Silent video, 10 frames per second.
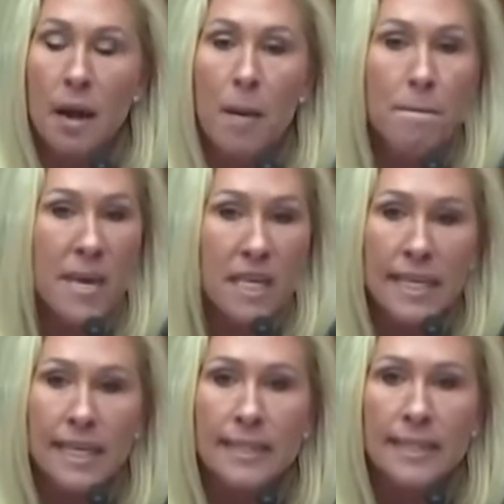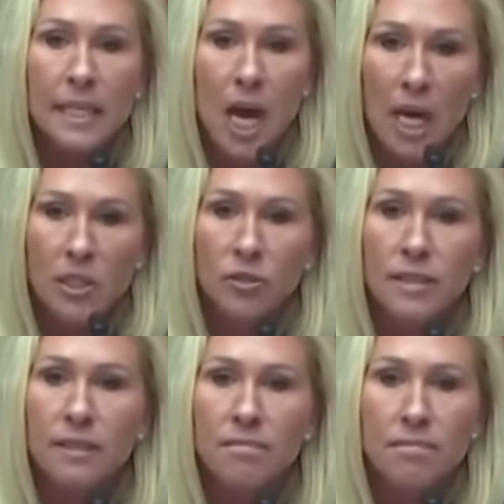millions and hundreds
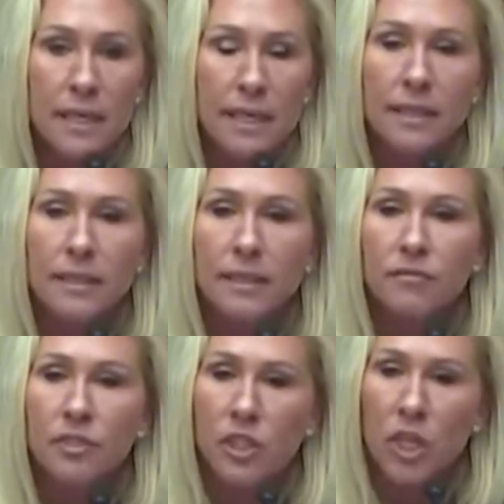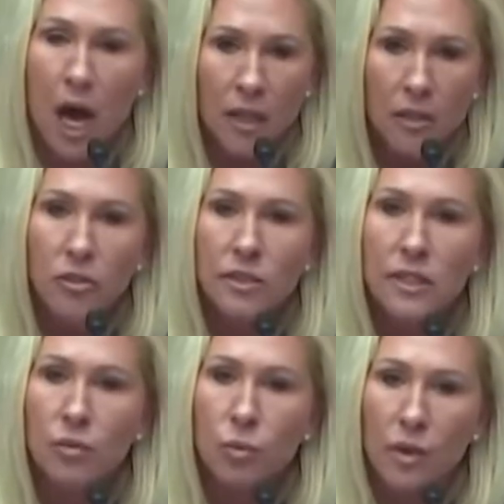of millions of dollars
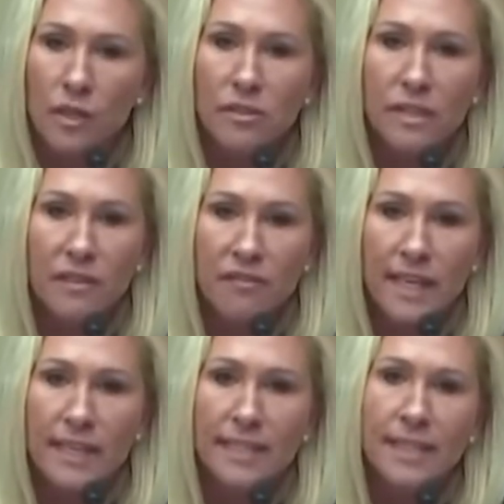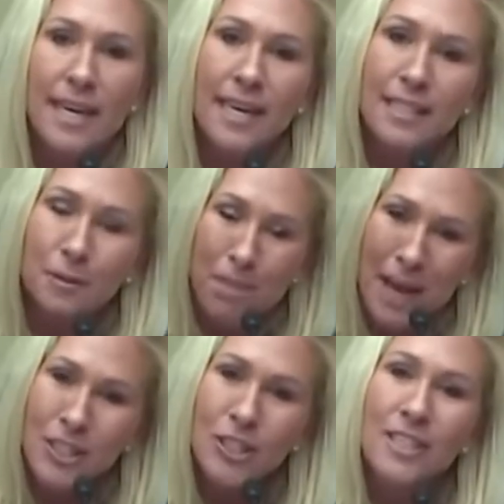in royalty fees,
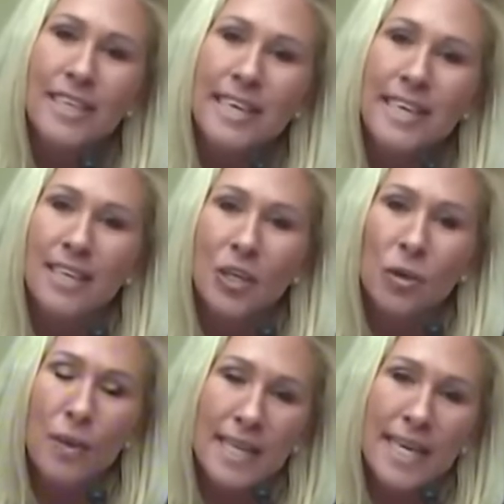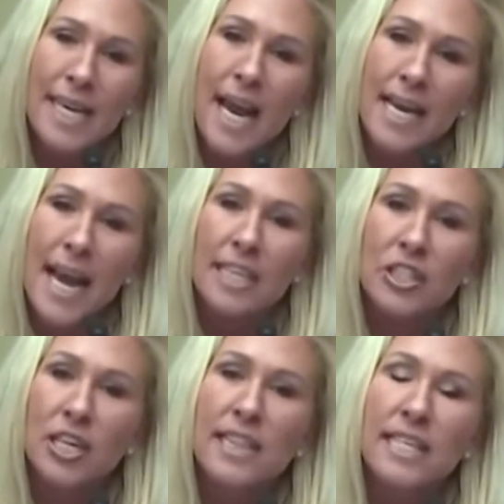especially when the NIH
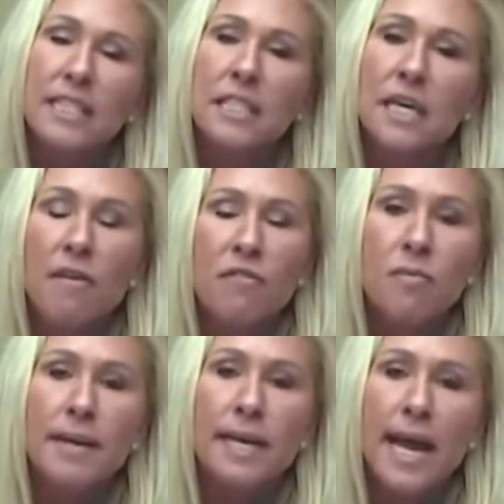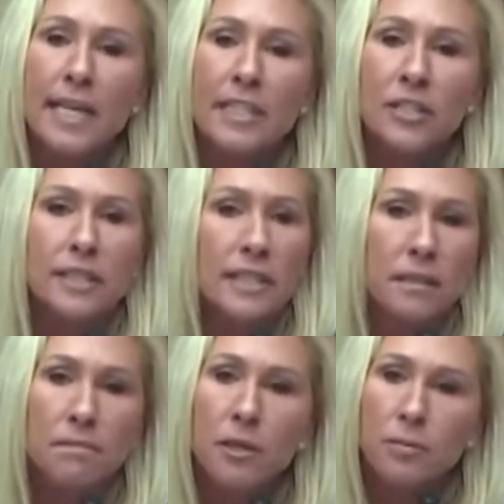and these government agencies,
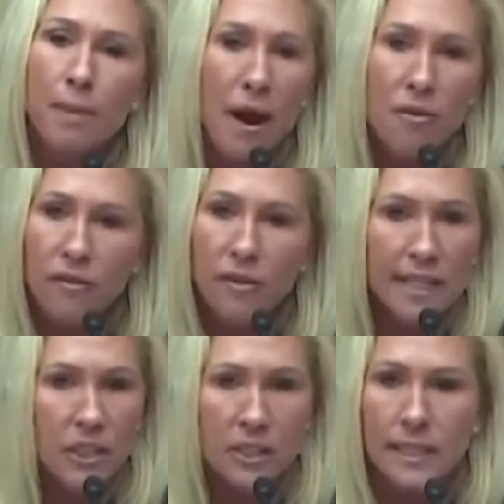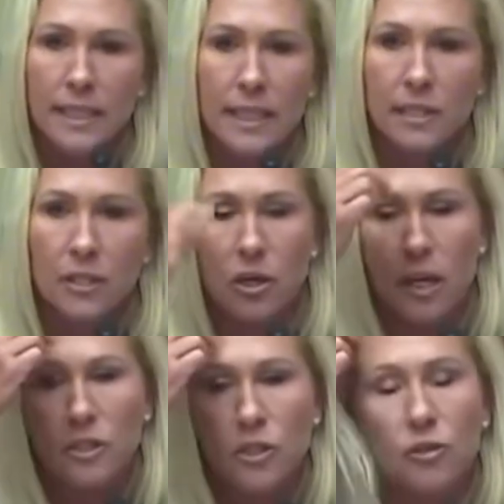most powerful agencies in our
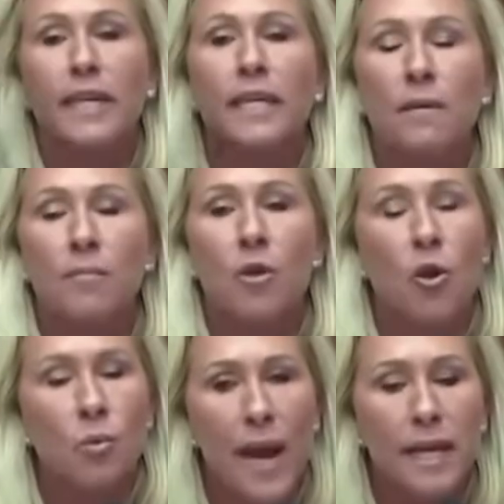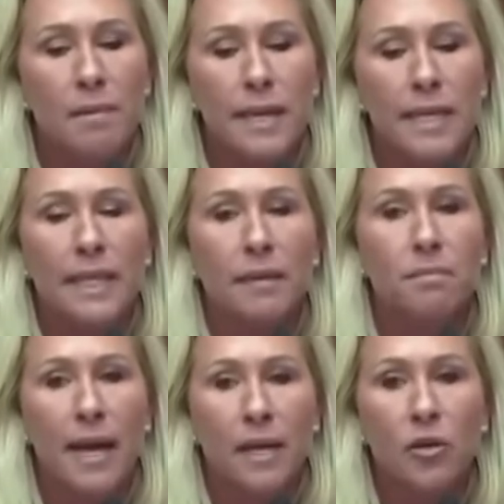country, are recommending
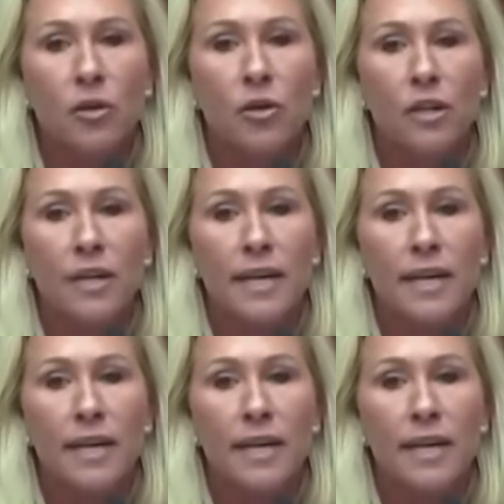medical